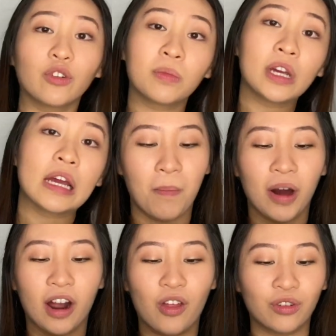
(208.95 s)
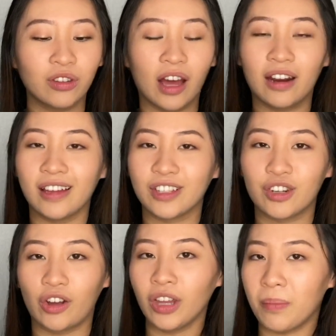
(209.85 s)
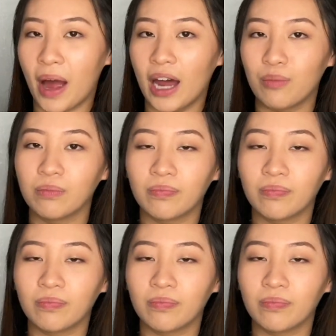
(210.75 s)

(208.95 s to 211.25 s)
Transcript: for me. But other than that, it's not that bad.